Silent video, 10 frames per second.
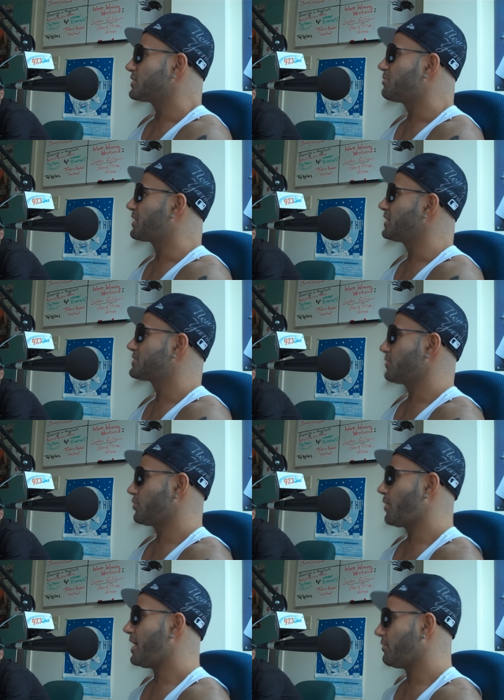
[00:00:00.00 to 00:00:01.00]
just because
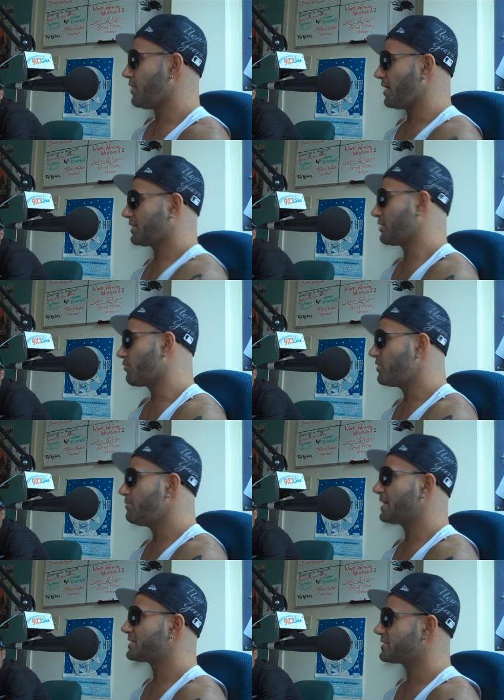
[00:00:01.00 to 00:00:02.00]
the way I, I kind of
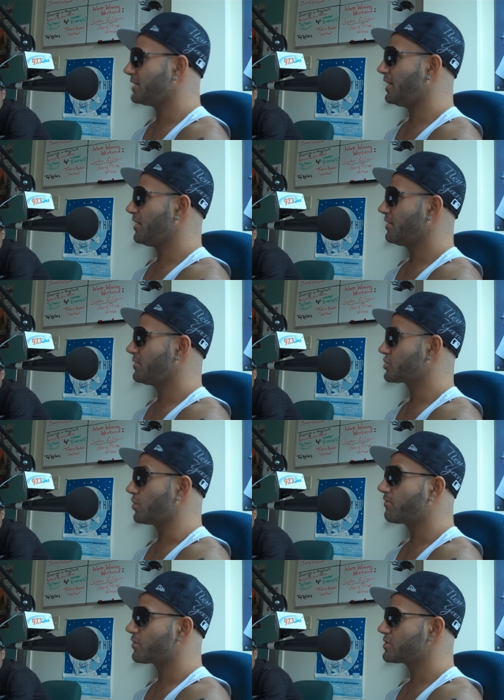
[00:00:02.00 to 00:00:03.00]
remixed uh, the
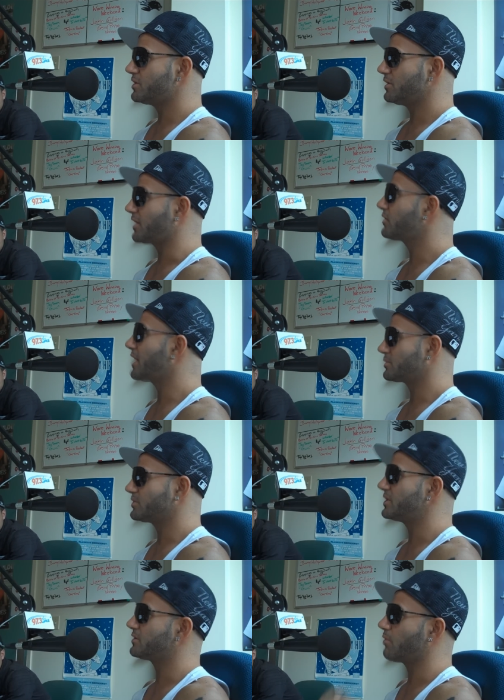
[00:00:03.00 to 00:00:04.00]
show version, like you guys
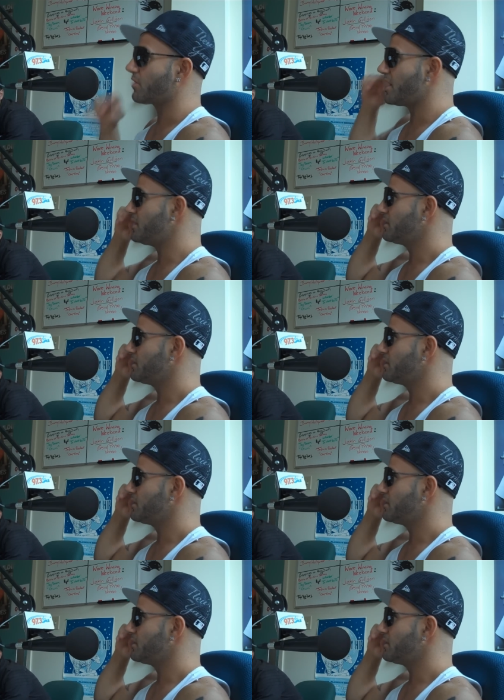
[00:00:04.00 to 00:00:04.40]
will see tomorrow